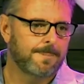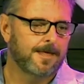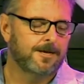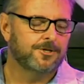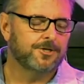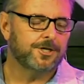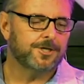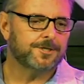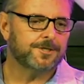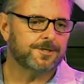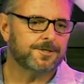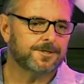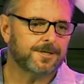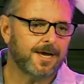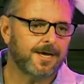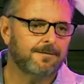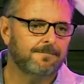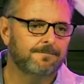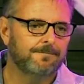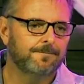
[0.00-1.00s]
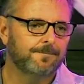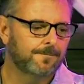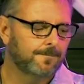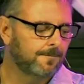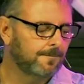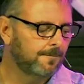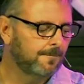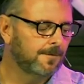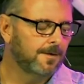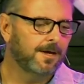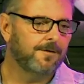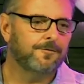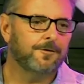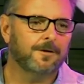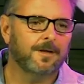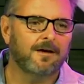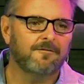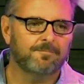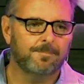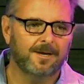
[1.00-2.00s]
Jesus said, if you
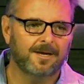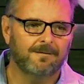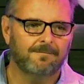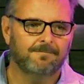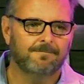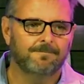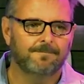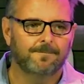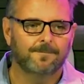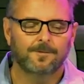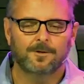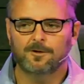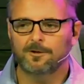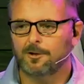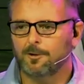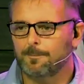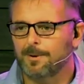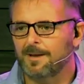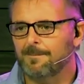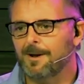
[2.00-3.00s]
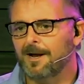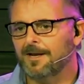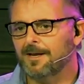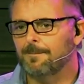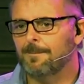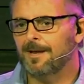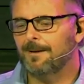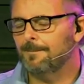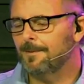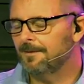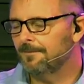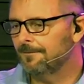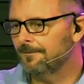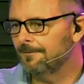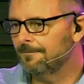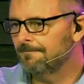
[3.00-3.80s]
love me, you'll obey my commandments.